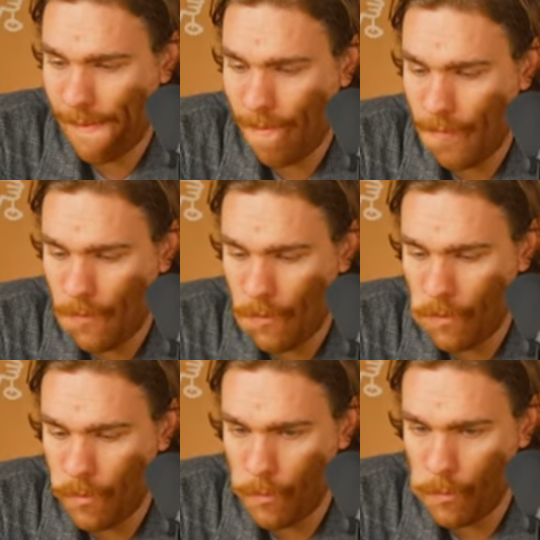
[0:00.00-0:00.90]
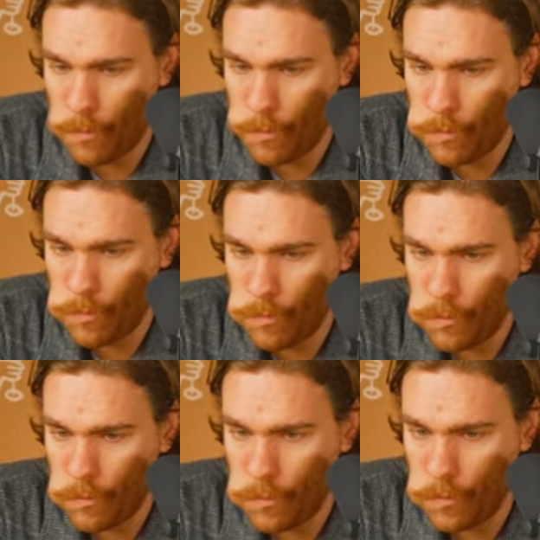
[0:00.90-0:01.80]

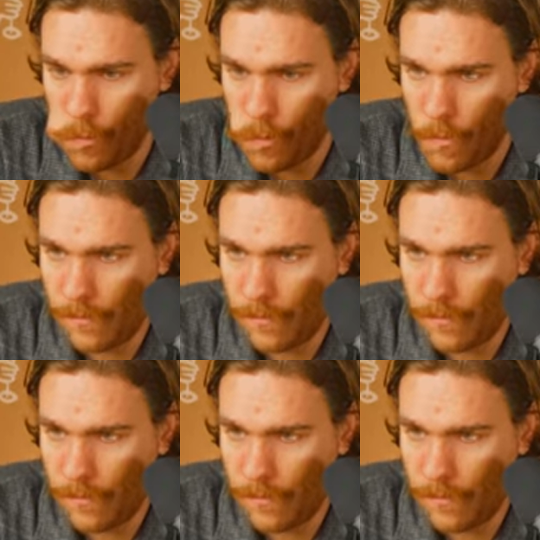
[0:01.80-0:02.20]
No words are spoken by the person on screen.